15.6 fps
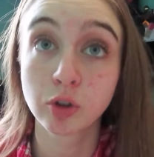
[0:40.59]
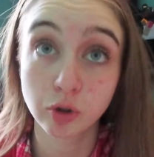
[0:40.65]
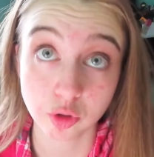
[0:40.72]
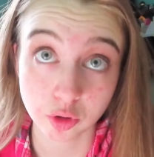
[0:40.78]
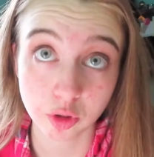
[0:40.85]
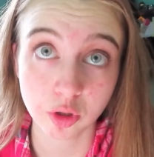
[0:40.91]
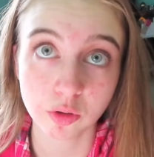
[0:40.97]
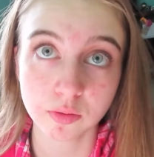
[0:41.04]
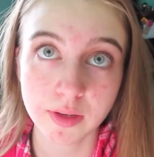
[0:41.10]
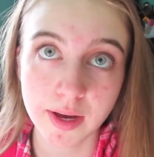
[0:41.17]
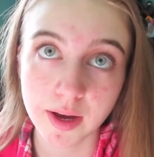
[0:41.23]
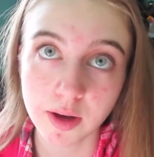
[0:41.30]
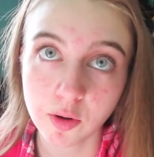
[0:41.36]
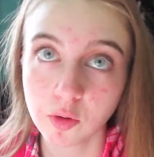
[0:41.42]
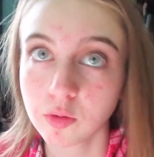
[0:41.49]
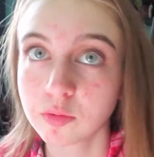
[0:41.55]
So
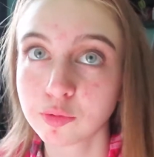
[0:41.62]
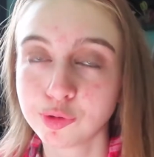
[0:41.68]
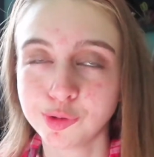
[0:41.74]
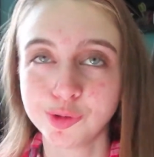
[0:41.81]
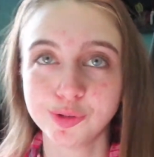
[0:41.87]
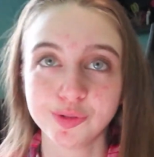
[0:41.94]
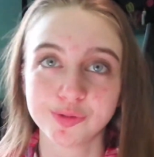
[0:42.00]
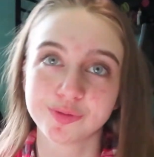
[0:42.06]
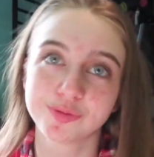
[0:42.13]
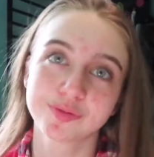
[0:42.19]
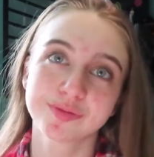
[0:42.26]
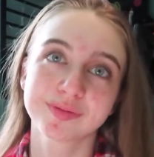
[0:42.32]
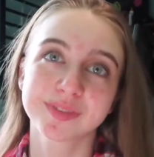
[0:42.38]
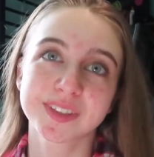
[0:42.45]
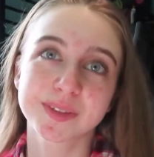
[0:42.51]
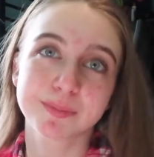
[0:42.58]
now,
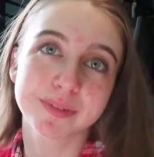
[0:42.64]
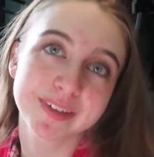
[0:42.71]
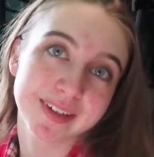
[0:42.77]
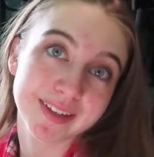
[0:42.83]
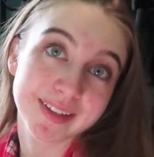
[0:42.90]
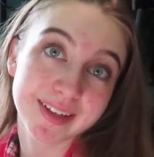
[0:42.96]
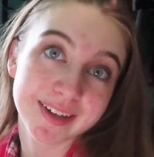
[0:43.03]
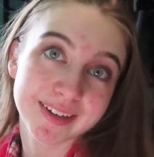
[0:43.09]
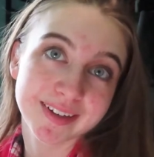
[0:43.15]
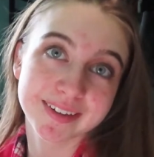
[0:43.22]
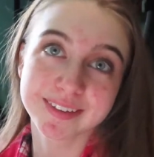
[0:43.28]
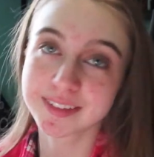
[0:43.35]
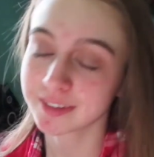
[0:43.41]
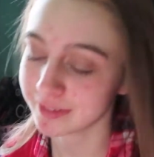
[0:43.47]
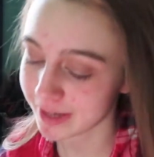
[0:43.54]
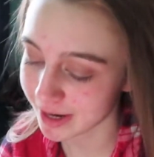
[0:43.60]
spooky lighting.
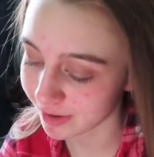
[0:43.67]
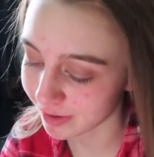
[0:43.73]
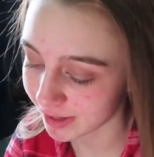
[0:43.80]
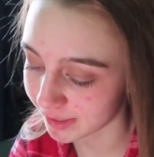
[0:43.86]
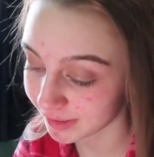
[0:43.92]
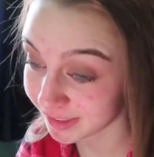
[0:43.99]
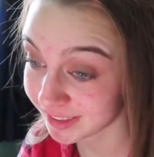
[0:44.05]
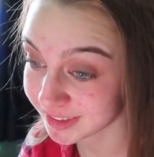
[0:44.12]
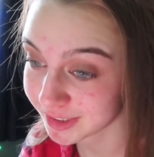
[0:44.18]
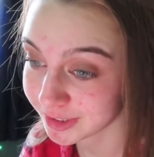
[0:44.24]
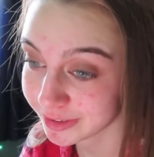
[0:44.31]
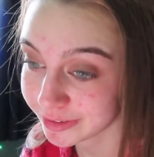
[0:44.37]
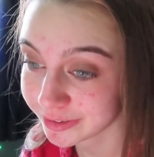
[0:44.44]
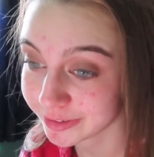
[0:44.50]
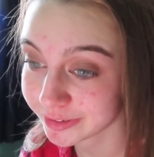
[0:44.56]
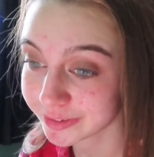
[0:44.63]
So now I need
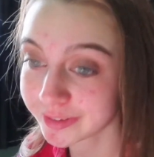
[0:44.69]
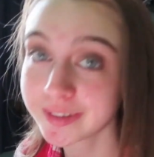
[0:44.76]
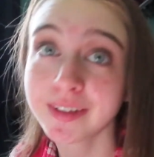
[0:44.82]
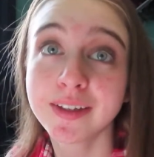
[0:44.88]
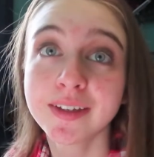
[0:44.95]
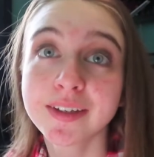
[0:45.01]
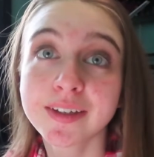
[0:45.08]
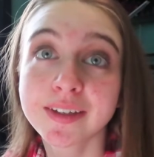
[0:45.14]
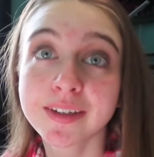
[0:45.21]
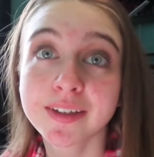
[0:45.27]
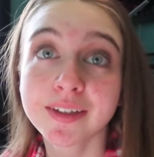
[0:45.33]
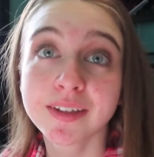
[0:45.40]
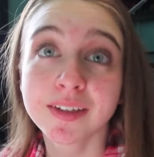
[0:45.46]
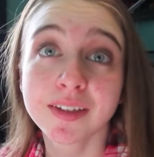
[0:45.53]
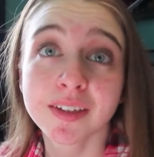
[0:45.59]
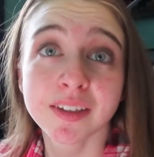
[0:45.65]
to
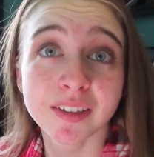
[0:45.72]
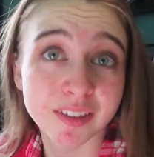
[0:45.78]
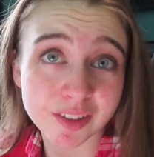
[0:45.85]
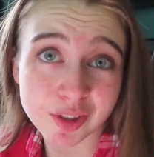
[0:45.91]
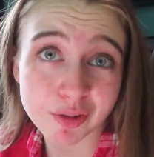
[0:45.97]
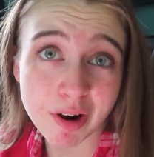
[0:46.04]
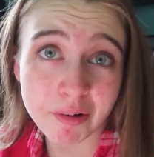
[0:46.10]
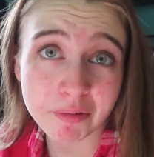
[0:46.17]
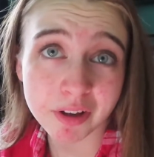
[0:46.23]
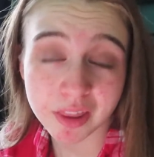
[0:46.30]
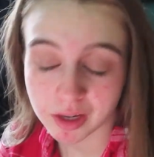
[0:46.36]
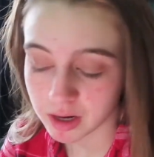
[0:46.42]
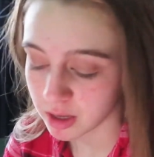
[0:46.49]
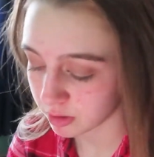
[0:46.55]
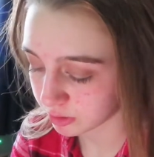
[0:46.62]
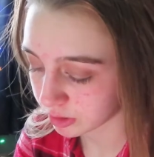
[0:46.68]
do
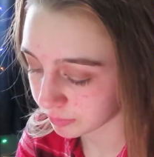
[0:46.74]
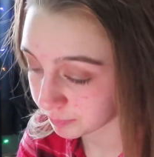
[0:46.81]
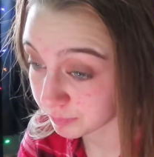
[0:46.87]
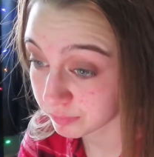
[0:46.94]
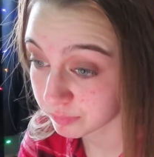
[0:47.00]
everything else,